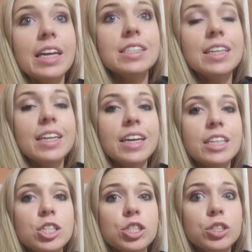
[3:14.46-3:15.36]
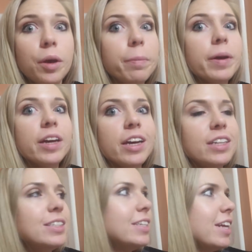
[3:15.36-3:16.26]
Kinsley right, did super
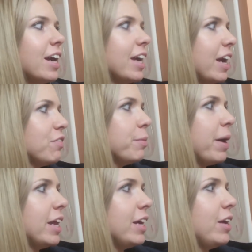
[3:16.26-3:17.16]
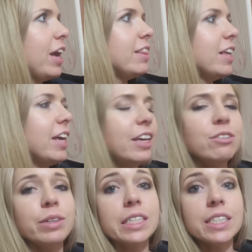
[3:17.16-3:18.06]
good tonight. Everybody at the end
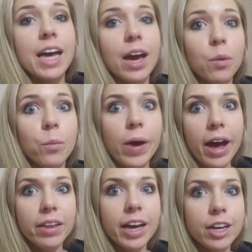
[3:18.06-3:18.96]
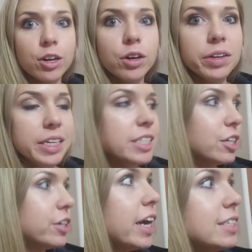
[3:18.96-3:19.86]
was like, wow, that girl is
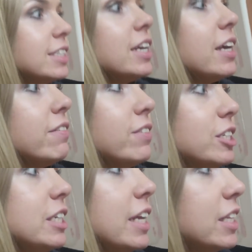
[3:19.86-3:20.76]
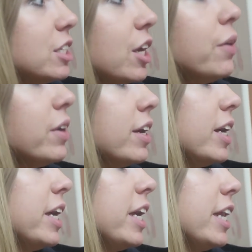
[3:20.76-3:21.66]
aggressive. She did so
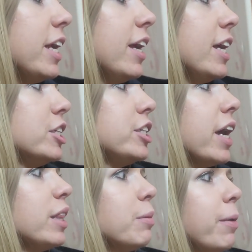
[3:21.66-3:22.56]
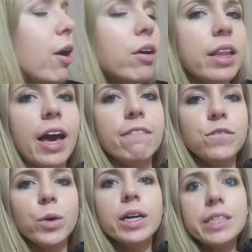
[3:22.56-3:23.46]
good. She got the ball like
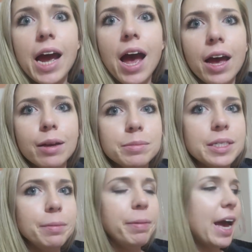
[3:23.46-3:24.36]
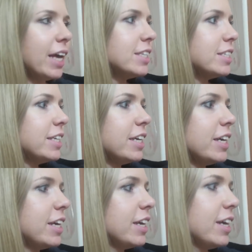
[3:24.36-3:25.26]
four times and passed
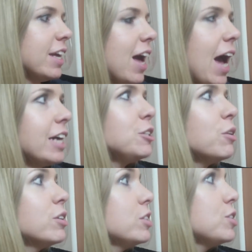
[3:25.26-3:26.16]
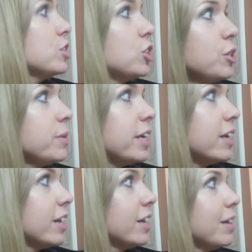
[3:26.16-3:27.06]
it. I told her just to shoot it.